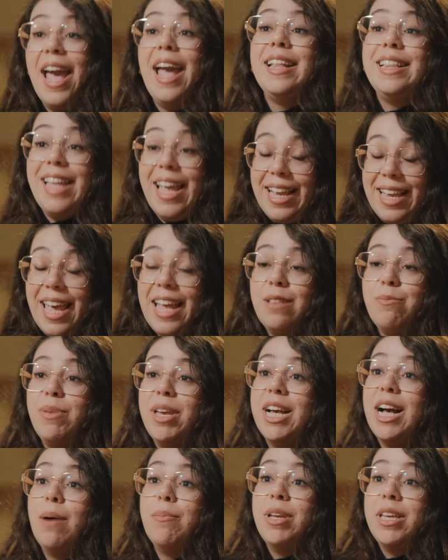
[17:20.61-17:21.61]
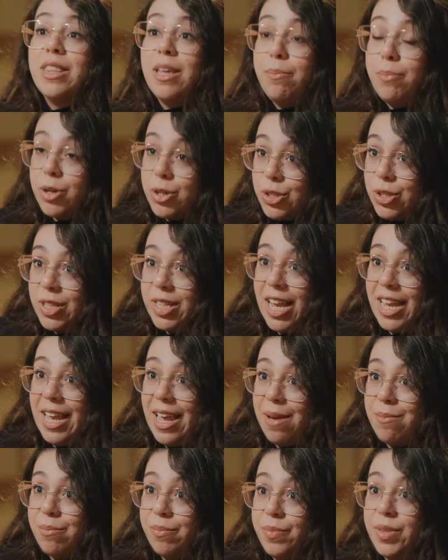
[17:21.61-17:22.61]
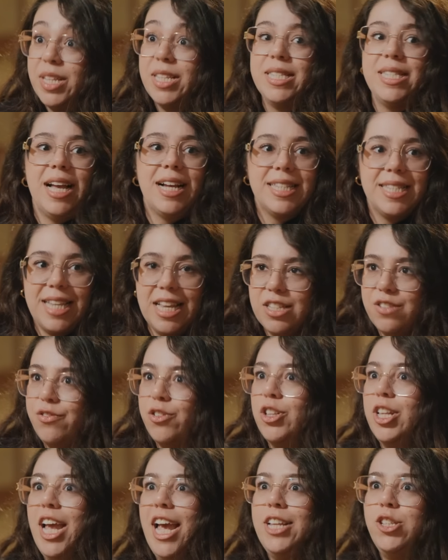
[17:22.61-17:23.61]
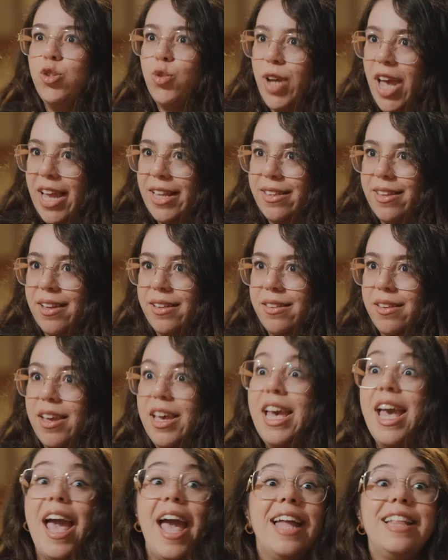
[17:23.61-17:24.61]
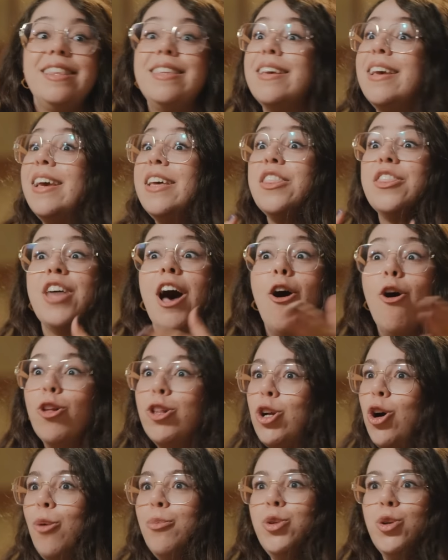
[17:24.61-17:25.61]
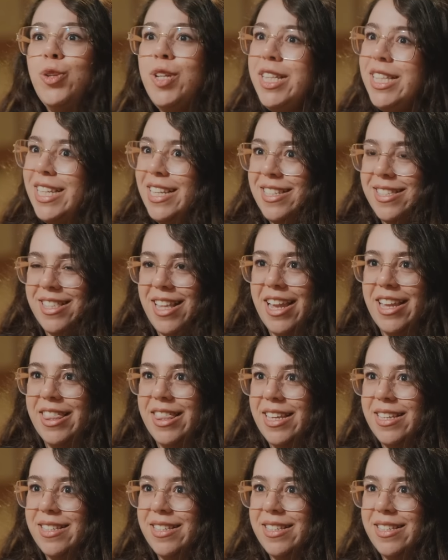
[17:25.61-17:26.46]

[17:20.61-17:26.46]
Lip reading: And again, becoming the person I am, successful, educated, and the whole community is like